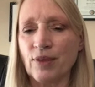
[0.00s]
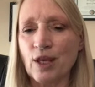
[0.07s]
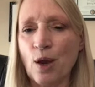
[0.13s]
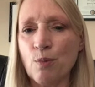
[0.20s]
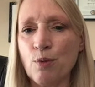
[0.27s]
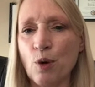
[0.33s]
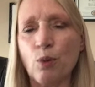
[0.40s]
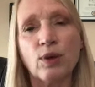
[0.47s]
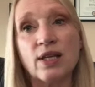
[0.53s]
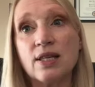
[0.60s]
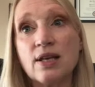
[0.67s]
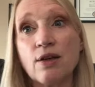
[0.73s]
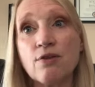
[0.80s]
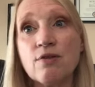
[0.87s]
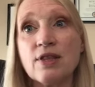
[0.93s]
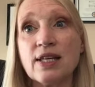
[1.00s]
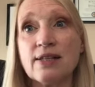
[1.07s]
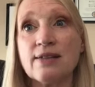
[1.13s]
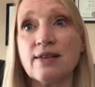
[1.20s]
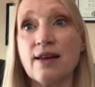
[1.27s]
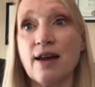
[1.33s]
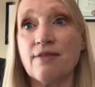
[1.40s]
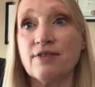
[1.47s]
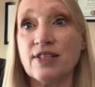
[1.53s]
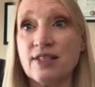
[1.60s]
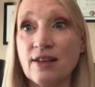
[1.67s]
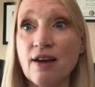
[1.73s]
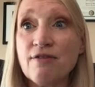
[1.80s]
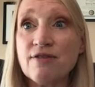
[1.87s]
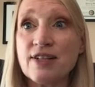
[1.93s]
But one of the other things that I've
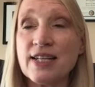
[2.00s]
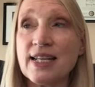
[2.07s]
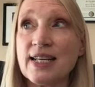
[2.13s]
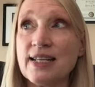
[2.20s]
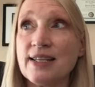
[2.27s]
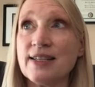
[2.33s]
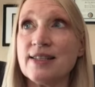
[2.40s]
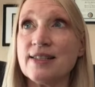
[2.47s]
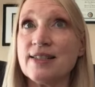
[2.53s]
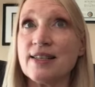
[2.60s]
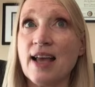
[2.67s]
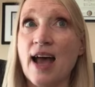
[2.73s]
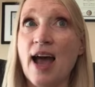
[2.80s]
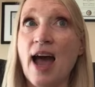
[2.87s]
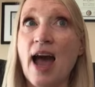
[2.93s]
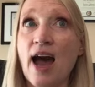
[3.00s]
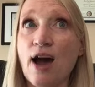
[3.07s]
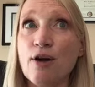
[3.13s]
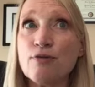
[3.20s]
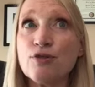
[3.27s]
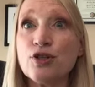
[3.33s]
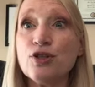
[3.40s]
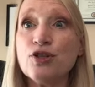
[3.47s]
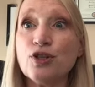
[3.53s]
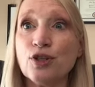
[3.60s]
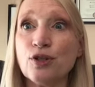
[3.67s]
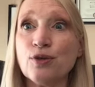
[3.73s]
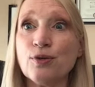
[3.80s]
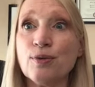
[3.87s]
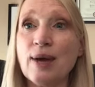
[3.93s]
discovered is how to
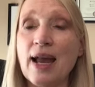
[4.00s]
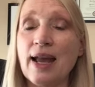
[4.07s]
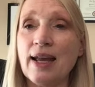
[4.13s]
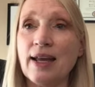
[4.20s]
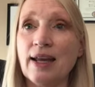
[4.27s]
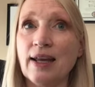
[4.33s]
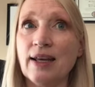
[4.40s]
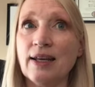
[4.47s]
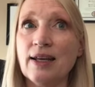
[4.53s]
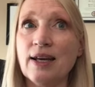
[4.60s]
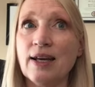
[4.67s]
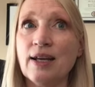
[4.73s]
do a